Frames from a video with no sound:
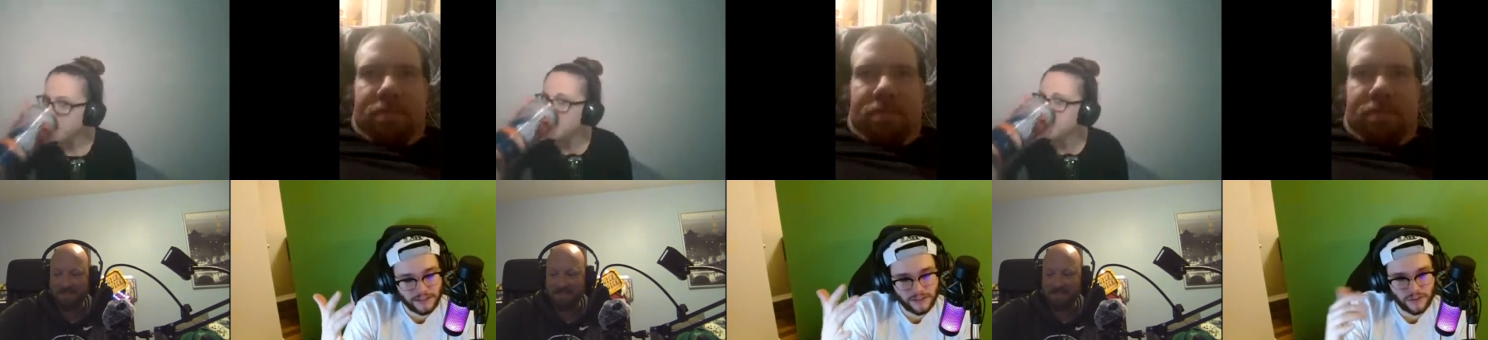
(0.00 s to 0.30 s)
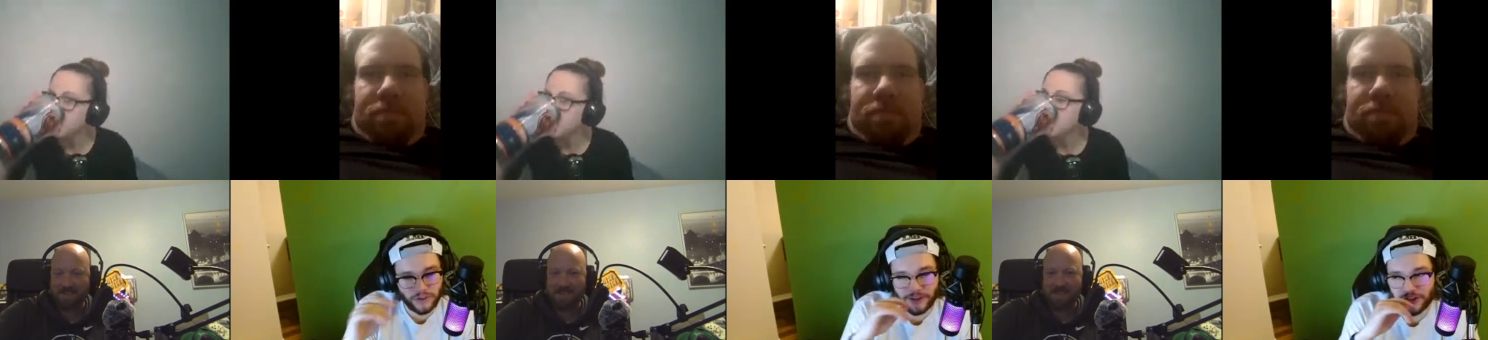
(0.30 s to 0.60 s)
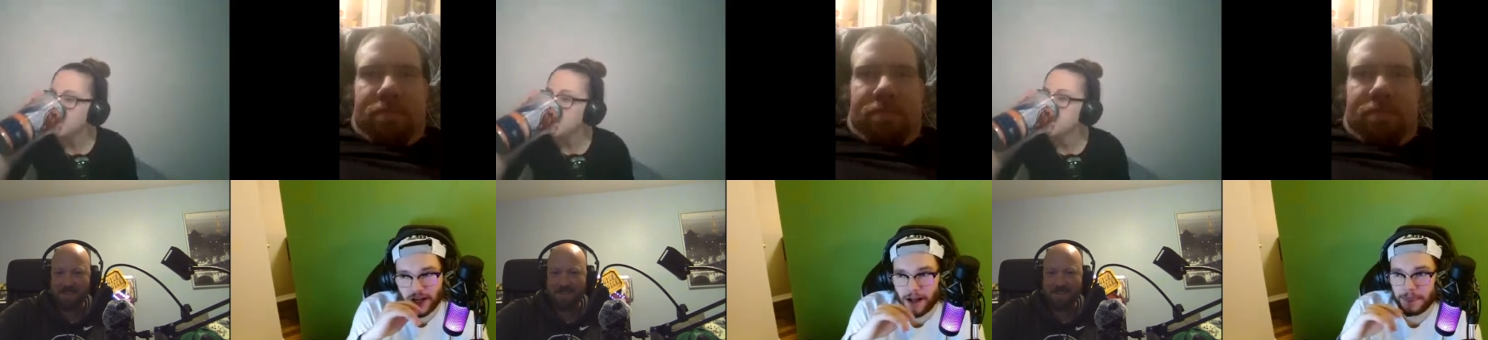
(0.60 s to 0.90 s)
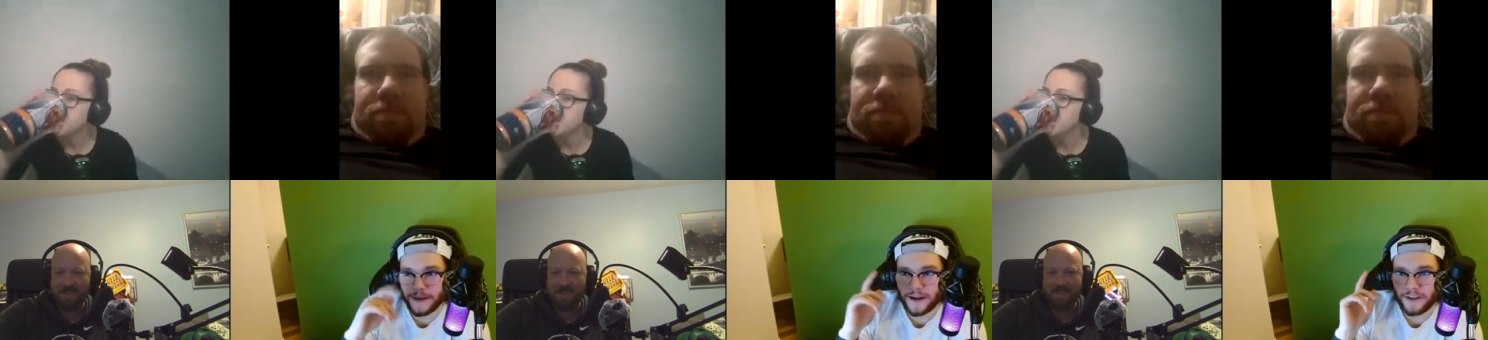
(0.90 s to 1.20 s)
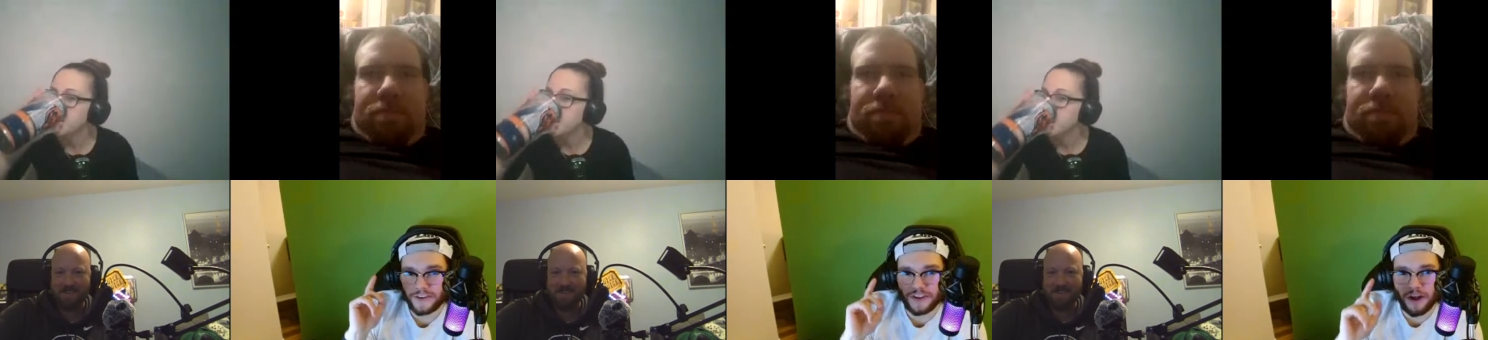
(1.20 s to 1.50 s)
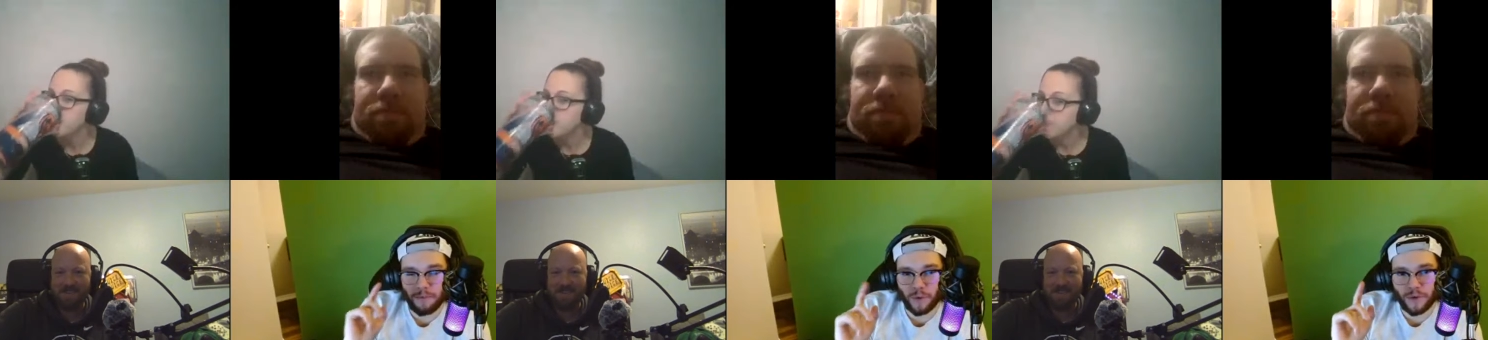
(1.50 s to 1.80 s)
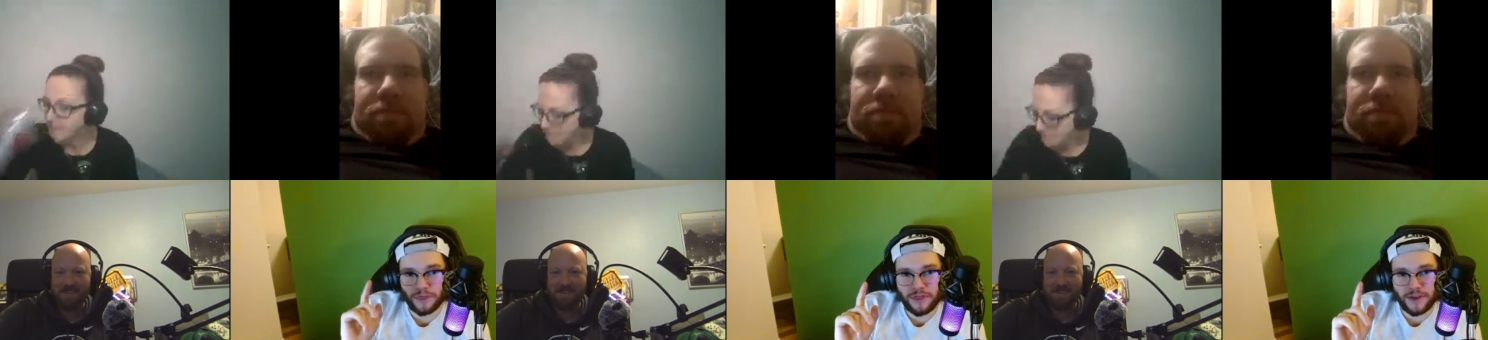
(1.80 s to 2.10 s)
Speaker 1: us earlier, Scott. The number
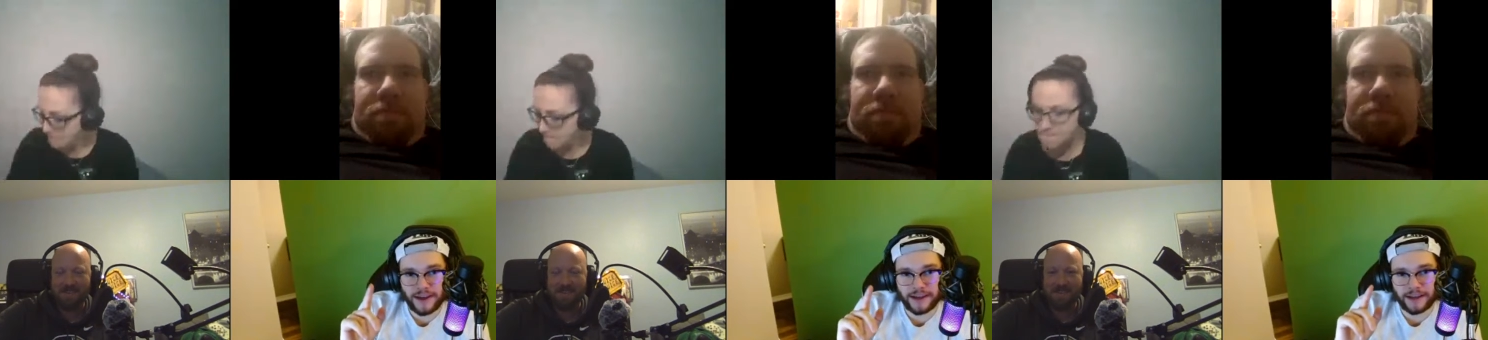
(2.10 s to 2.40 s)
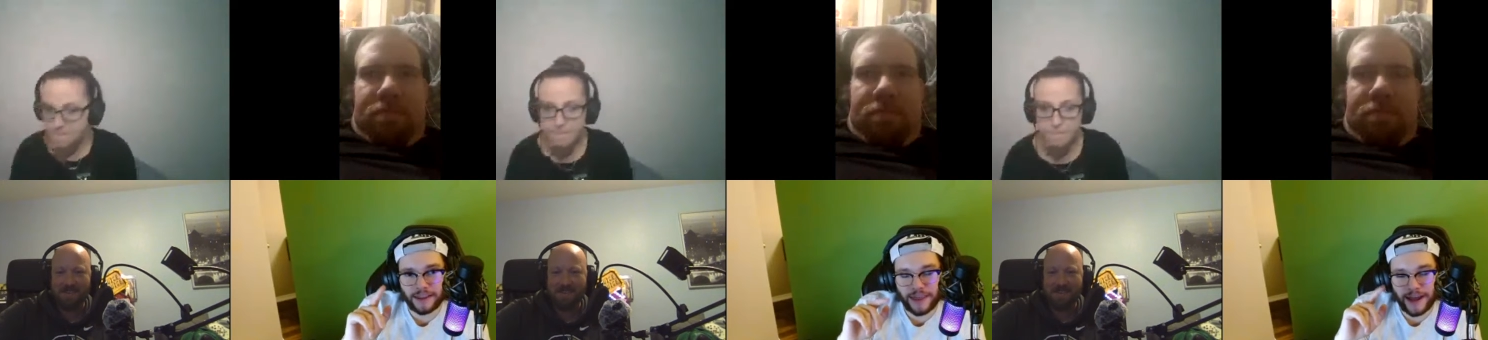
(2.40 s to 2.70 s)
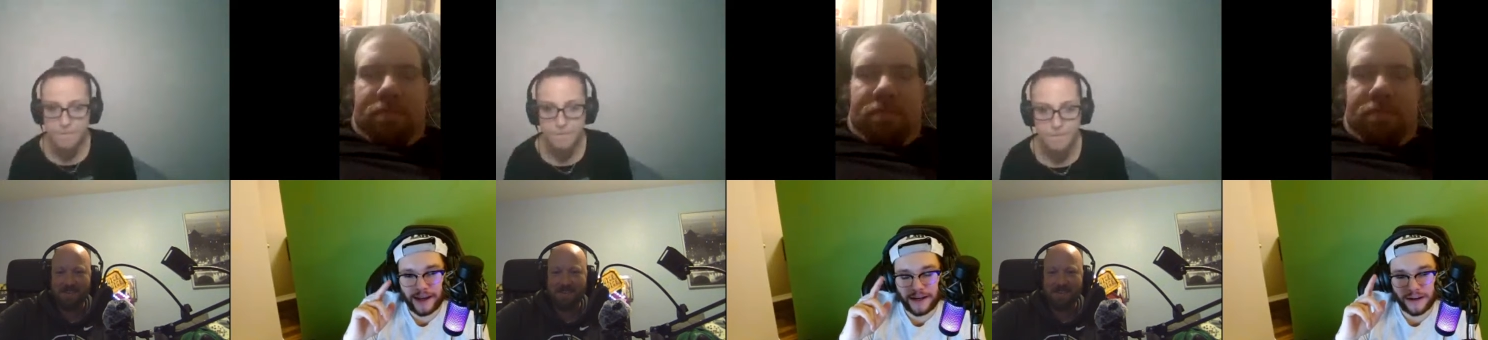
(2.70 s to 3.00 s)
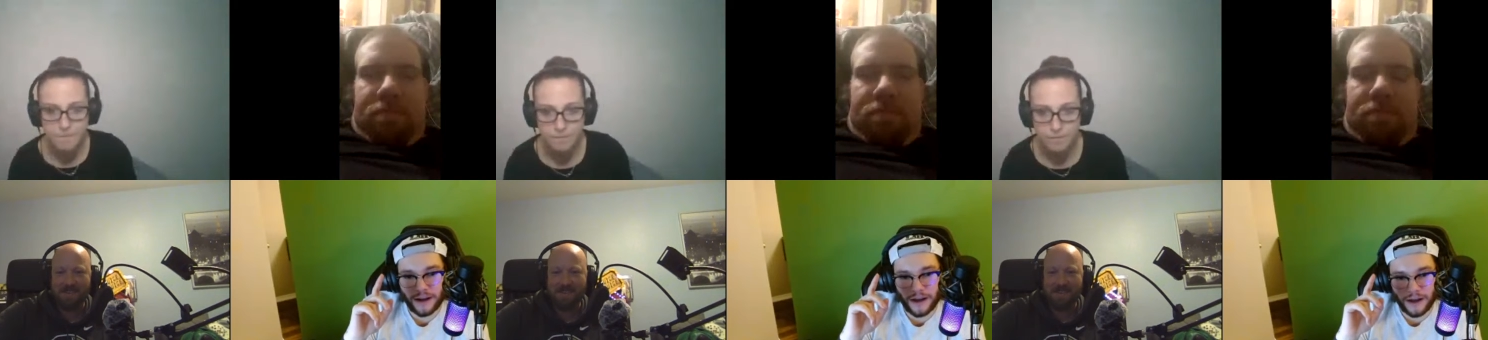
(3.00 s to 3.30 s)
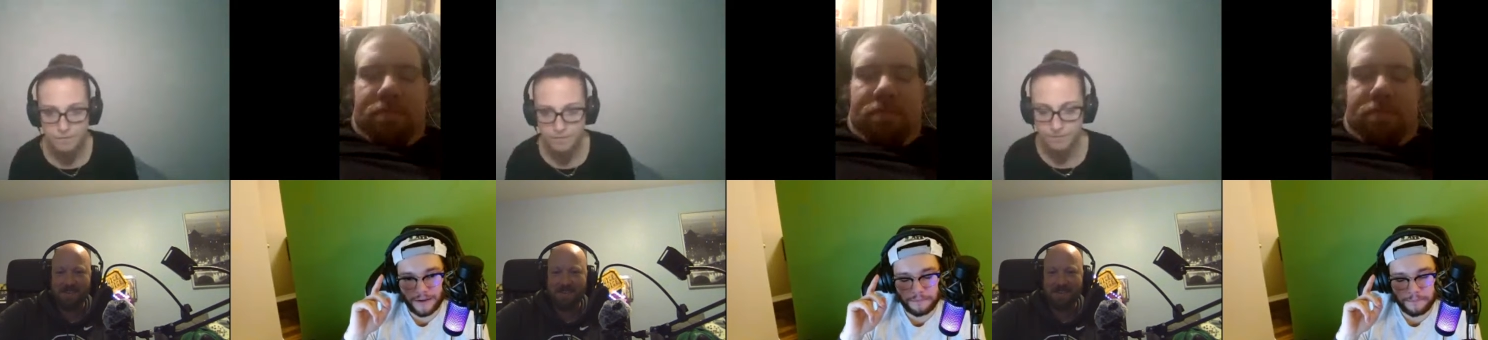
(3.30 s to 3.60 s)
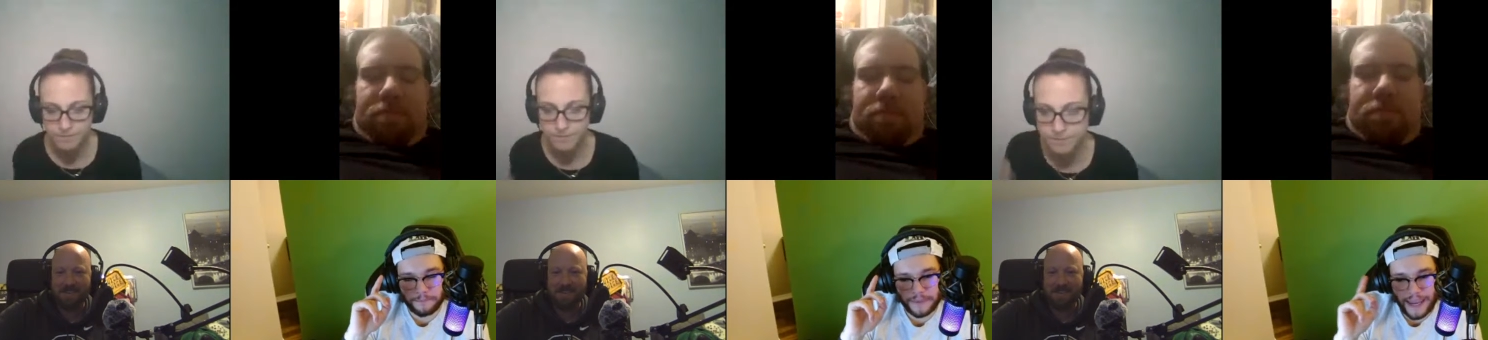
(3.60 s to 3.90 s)
one thing that um,